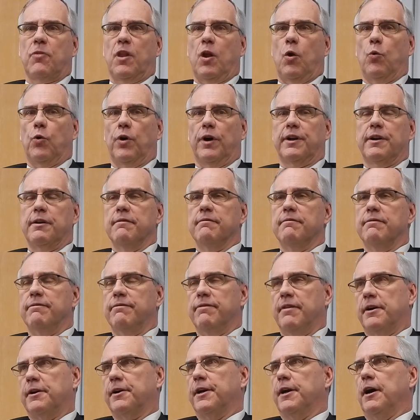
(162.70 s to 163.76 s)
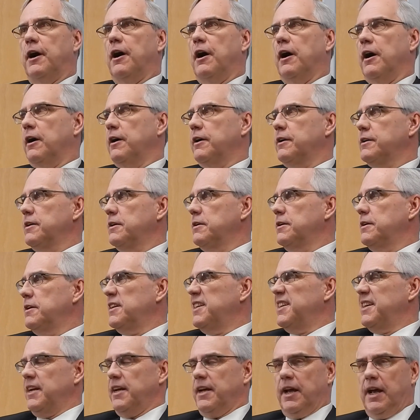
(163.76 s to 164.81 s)
worked very hard
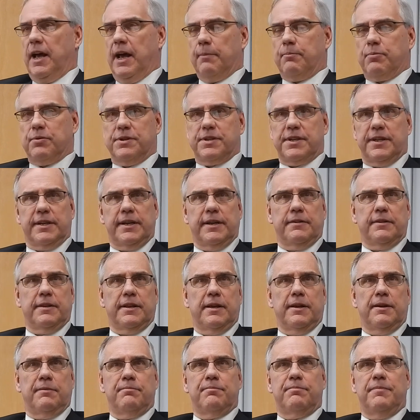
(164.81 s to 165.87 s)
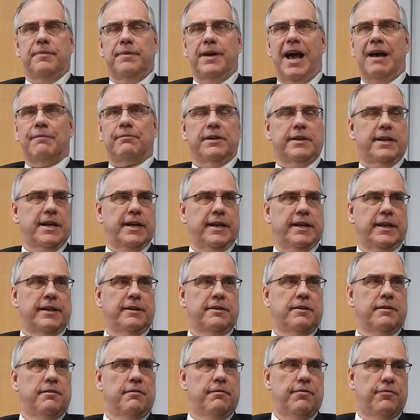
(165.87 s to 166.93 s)
at presenting and
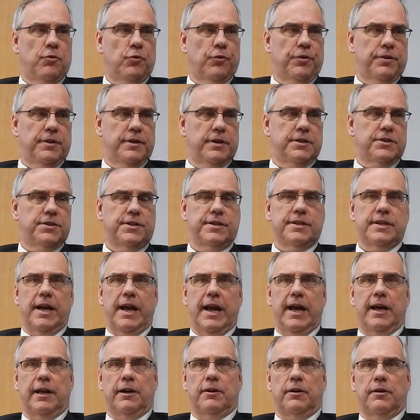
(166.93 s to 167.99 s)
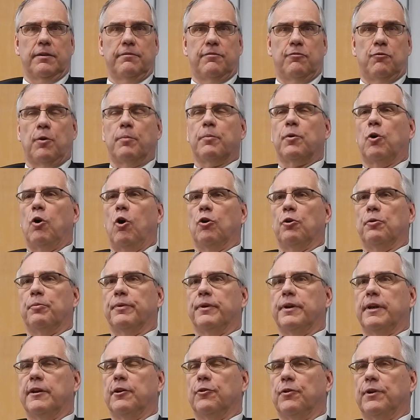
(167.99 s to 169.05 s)
advocating for this, and former
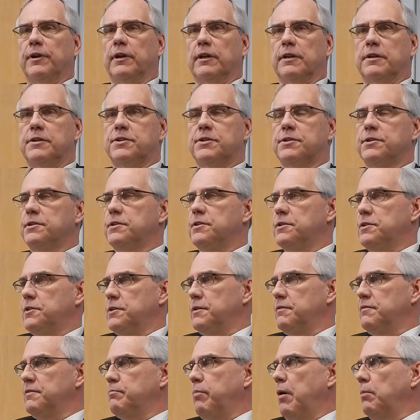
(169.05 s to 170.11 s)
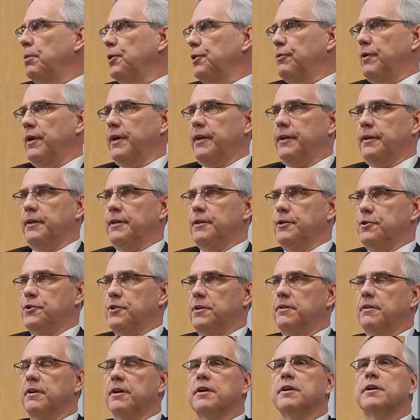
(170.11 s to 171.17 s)
Alderman Neil Nealis deserves public
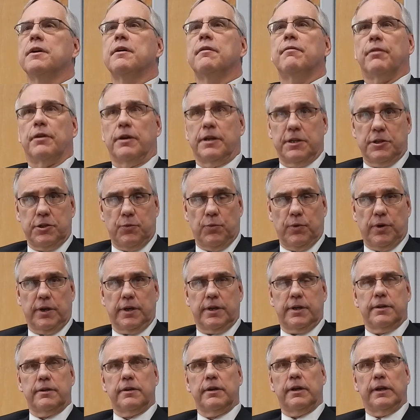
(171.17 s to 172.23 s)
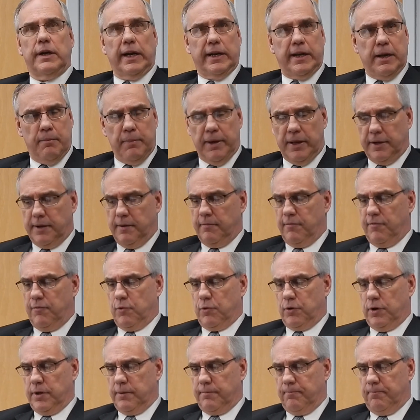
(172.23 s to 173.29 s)
recognition for his work, and I commend him
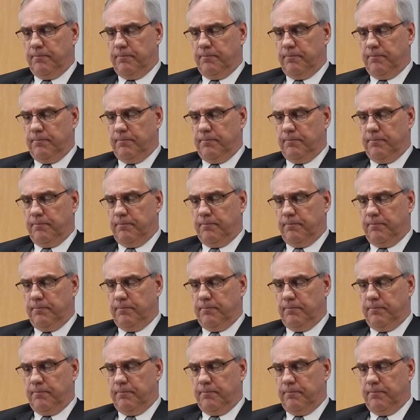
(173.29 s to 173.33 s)
for it.